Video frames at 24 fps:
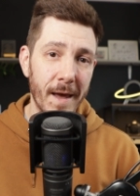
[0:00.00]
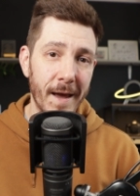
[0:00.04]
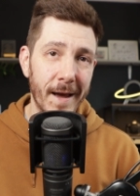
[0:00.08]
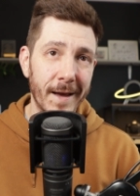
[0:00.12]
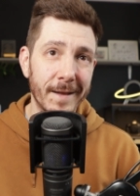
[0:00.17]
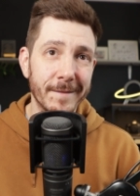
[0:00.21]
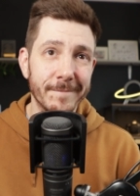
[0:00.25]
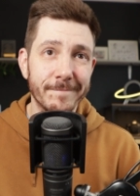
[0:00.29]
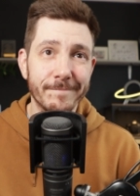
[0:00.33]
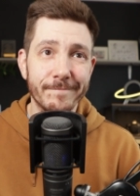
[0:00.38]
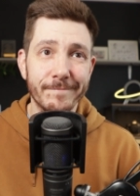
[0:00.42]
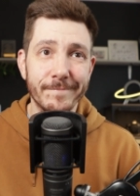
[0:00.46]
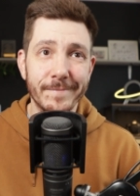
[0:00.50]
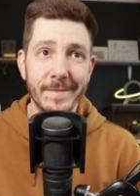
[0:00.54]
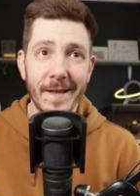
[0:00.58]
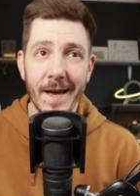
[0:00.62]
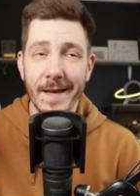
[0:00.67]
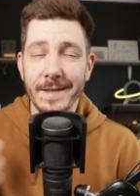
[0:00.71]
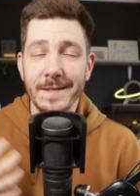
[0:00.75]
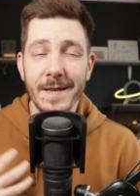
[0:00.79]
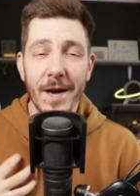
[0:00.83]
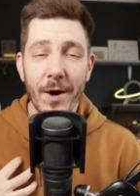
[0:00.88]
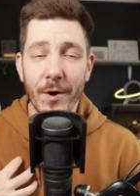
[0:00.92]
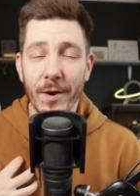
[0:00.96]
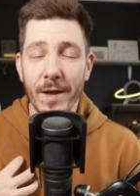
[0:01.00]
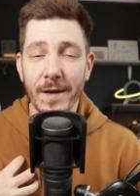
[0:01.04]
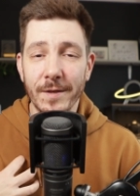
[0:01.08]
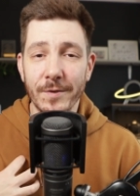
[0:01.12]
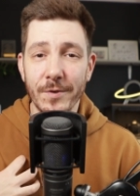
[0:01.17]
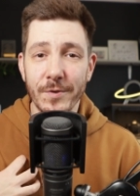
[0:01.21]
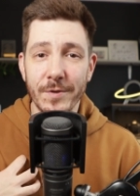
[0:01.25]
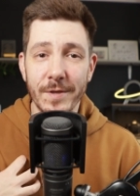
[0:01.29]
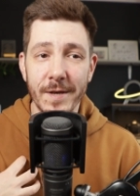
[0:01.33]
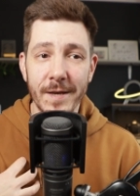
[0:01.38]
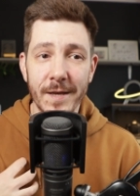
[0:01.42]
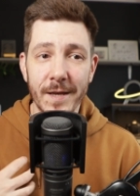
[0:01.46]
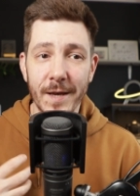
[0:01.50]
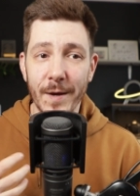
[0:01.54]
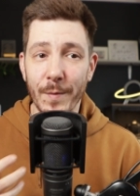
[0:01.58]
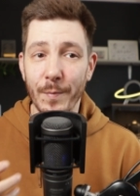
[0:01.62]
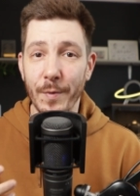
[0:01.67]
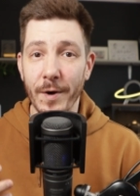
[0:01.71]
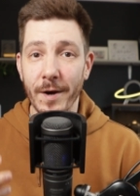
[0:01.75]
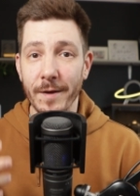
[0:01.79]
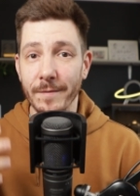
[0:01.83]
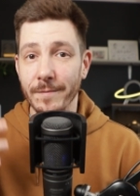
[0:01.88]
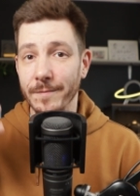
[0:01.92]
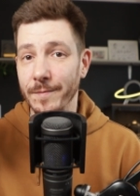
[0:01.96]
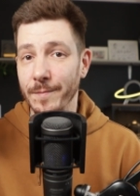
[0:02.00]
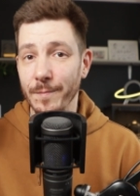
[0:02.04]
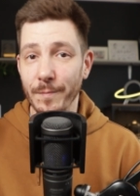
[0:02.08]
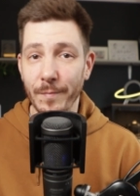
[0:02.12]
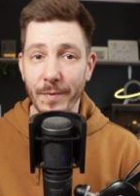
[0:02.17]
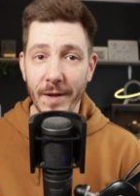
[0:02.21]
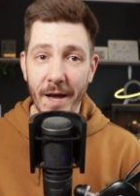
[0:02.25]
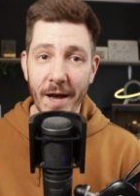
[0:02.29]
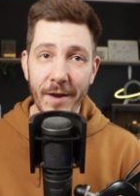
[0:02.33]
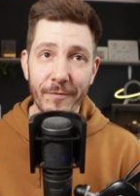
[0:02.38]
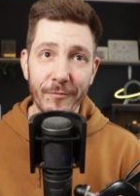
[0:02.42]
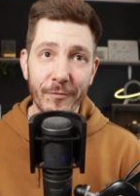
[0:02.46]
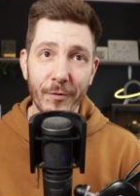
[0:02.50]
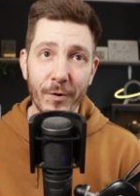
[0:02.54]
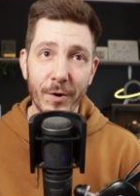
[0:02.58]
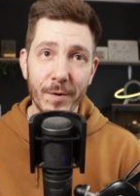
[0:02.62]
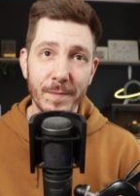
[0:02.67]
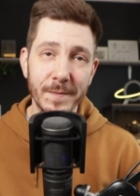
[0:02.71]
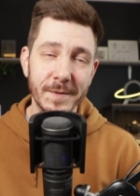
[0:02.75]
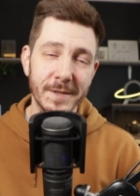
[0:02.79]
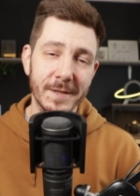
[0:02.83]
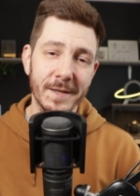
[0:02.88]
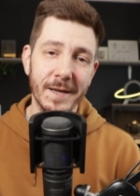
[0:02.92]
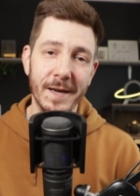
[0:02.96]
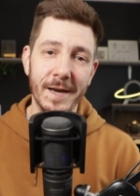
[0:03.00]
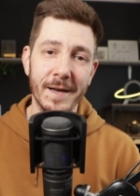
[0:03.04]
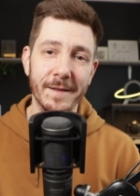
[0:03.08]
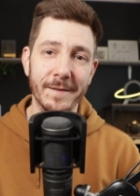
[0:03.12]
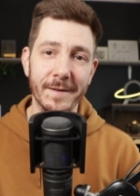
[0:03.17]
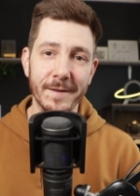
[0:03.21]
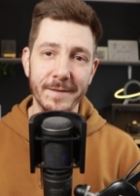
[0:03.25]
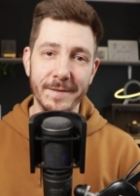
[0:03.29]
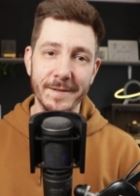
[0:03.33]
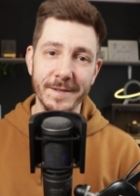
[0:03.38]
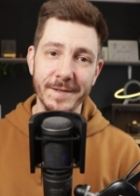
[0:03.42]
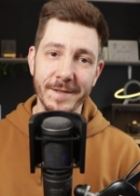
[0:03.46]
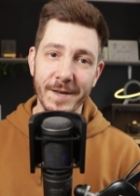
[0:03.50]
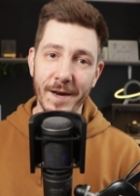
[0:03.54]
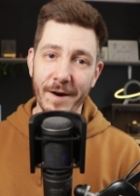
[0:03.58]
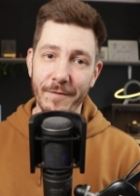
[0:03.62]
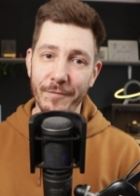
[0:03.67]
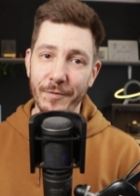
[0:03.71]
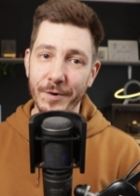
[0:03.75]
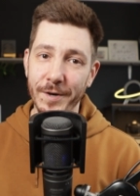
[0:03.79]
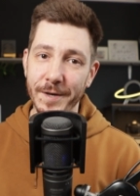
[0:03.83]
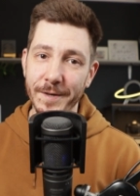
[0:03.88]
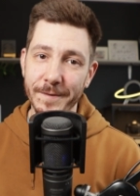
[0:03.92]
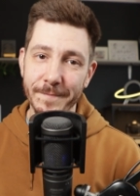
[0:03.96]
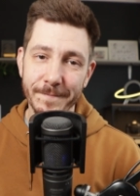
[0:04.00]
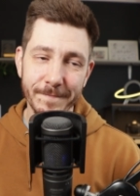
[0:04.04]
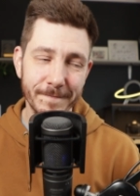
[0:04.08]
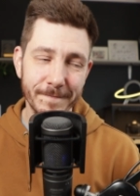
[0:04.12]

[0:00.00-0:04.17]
And that's how I like to think about platforms and discovery.